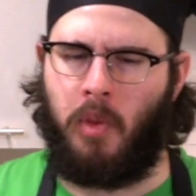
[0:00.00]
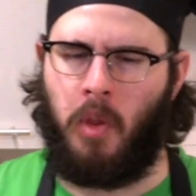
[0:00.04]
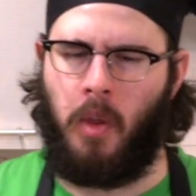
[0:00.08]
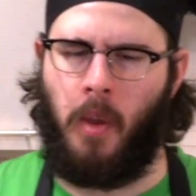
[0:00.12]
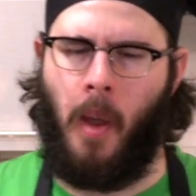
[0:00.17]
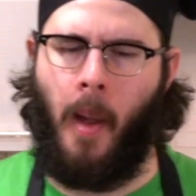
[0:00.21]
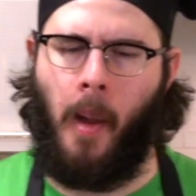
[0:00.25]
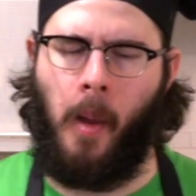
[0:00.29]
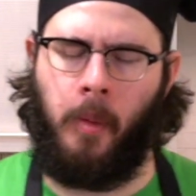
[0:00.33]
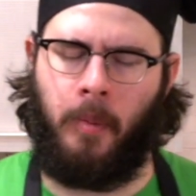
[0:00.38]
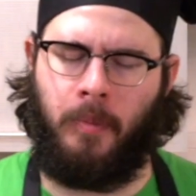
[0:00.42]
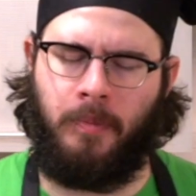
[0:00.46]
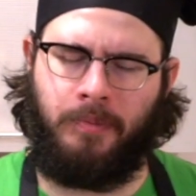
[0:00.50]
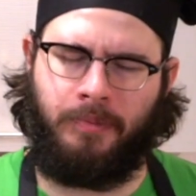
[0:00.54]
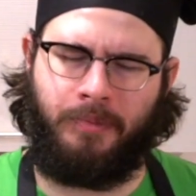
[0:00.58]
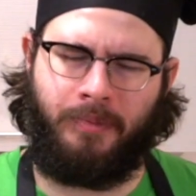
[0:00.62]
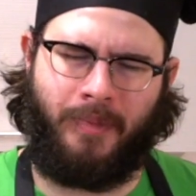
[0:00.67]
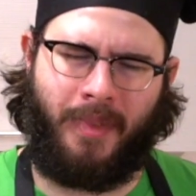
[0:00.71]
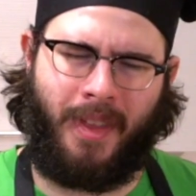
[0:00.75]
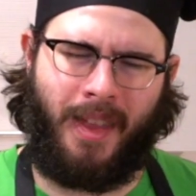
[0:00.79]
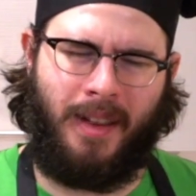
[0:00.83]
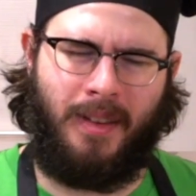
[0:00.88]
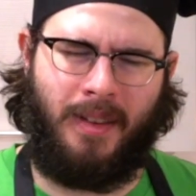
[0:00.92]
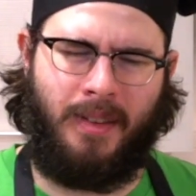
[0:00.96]
You know,
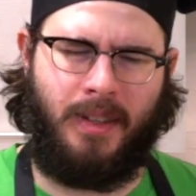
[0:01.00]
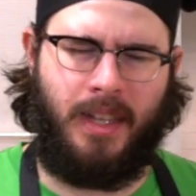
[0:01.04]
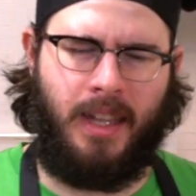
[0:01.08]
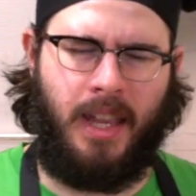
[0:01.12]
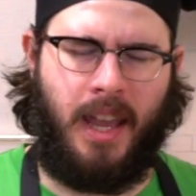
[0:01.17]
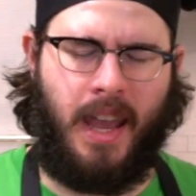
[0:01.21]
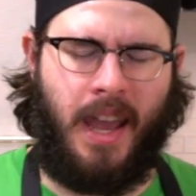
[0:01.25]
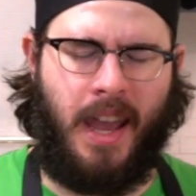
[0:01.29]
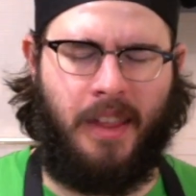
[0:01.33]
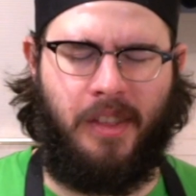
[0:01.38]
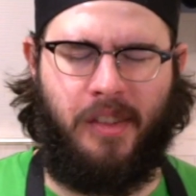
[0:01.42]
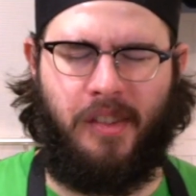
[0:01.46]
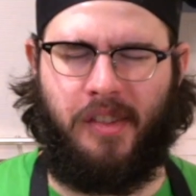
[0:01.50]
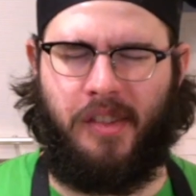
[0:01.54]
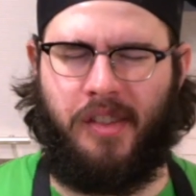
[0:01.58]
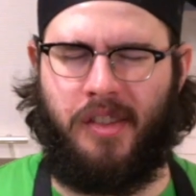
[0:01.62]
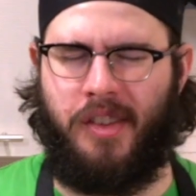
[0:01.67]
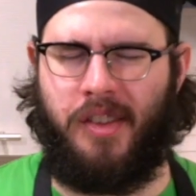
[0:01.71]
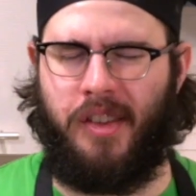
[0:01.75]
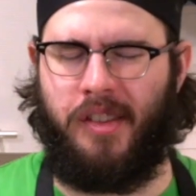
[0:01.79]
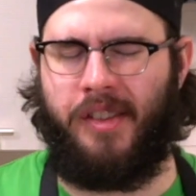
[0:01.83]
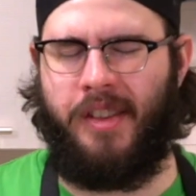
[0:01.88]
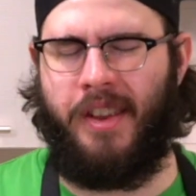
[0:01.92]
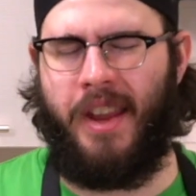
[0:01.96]
yeah, this
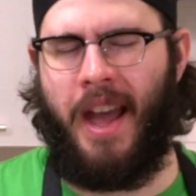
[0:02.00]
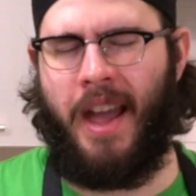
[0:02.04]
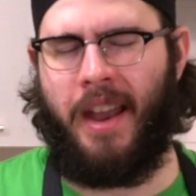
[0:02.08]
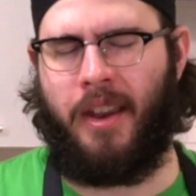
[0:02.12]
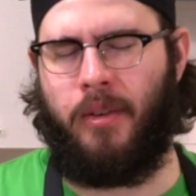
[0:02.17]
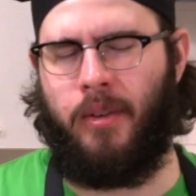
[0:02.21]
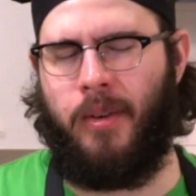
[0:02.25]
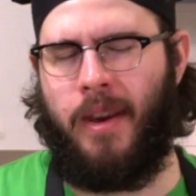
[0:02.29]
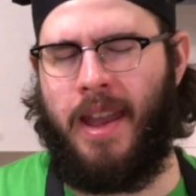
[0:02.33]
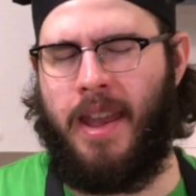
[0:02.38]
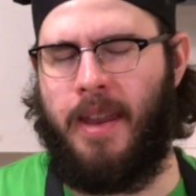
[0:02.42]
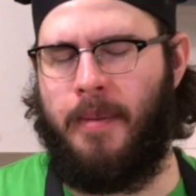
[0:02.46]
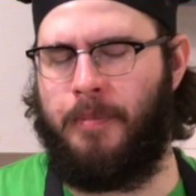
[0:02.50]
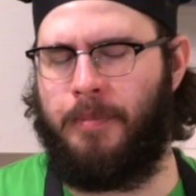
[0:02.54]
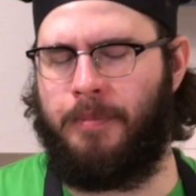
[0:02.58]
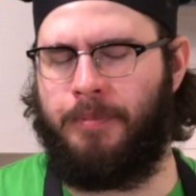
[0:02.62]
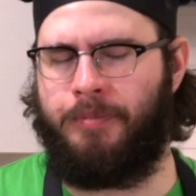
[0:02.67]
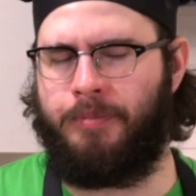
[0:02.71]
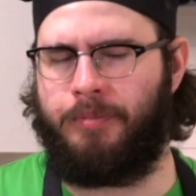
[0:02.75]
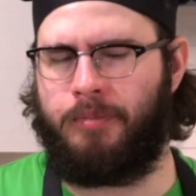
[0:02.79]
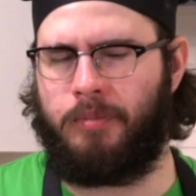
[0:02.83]
is just not great.